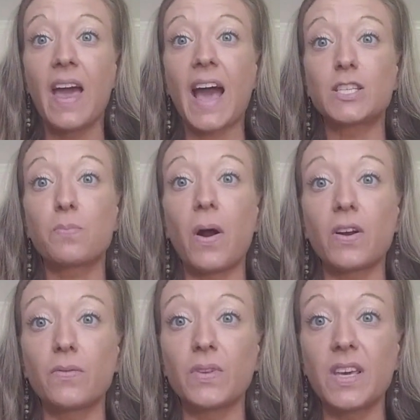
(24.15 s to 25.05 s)
as part
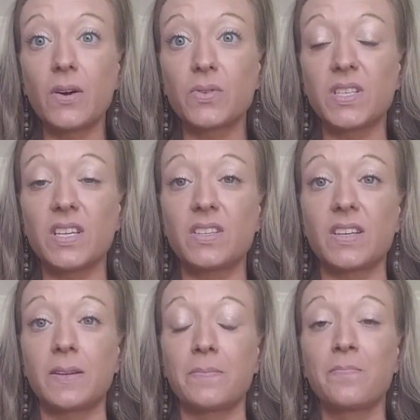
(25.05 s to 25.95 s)
of Leo
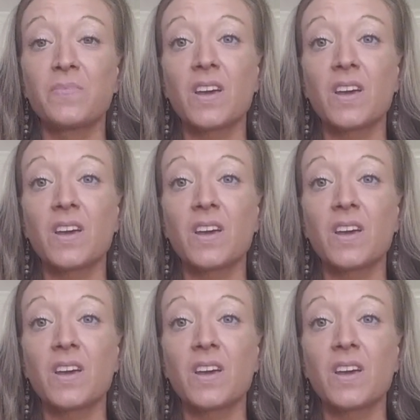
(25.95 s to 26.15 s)
season.